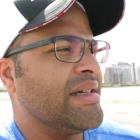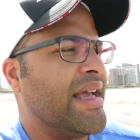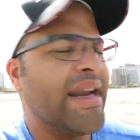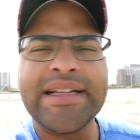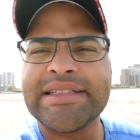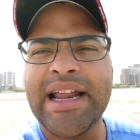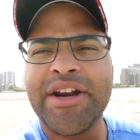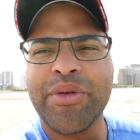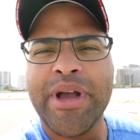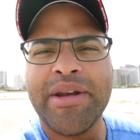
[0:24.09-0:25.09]
And I decided
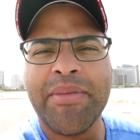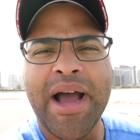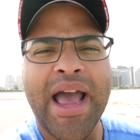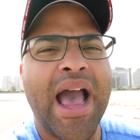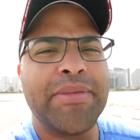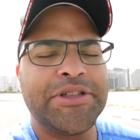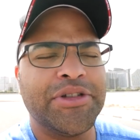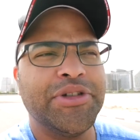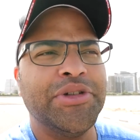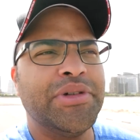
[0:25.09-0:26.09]
to rent my
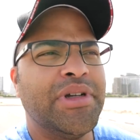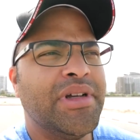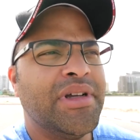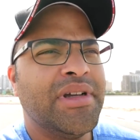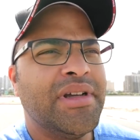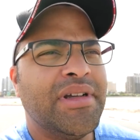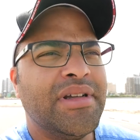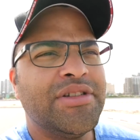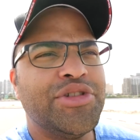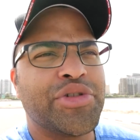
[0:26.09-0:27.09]
absolute
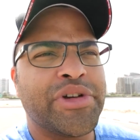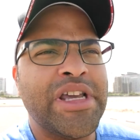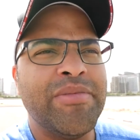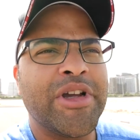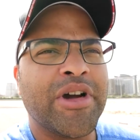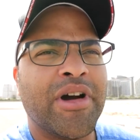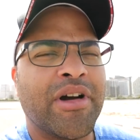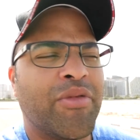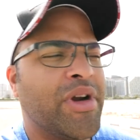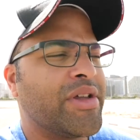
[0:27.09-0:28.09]
dream
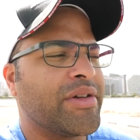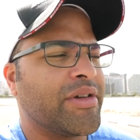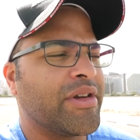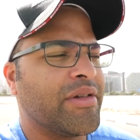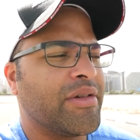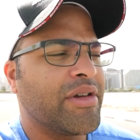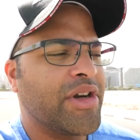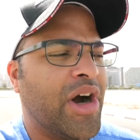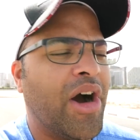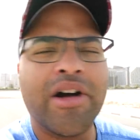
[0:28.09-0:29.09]
car, one of the
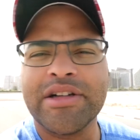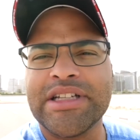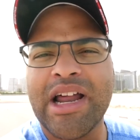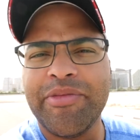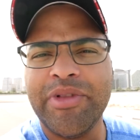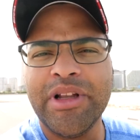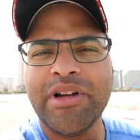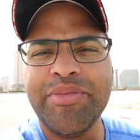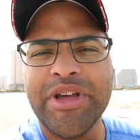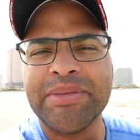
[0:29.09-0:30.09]
cars that I've
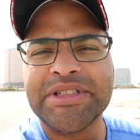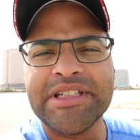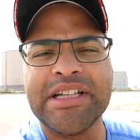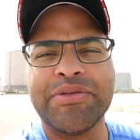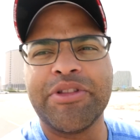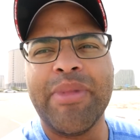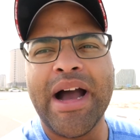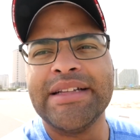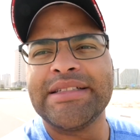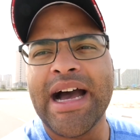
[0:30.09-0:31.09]
literally been obsessed with
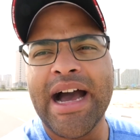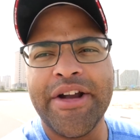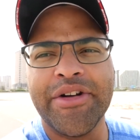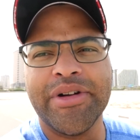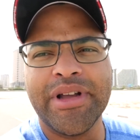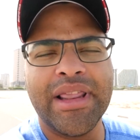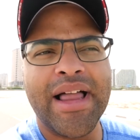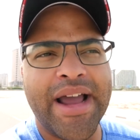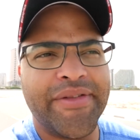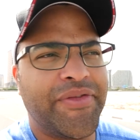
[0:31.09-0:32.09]
my entire
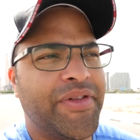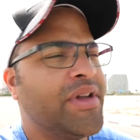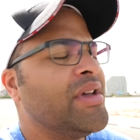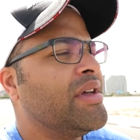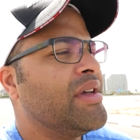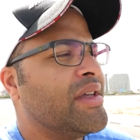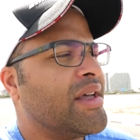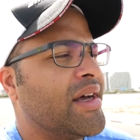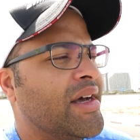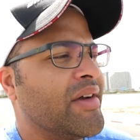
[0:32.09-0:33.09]
life,
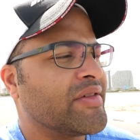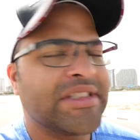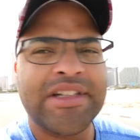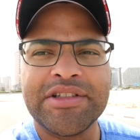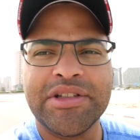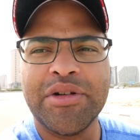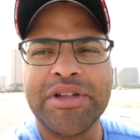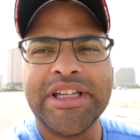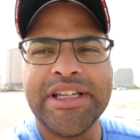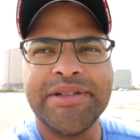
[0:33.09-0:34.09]
ever since I was a little
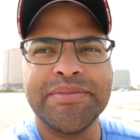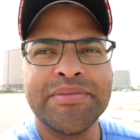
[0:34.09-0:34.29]
kid.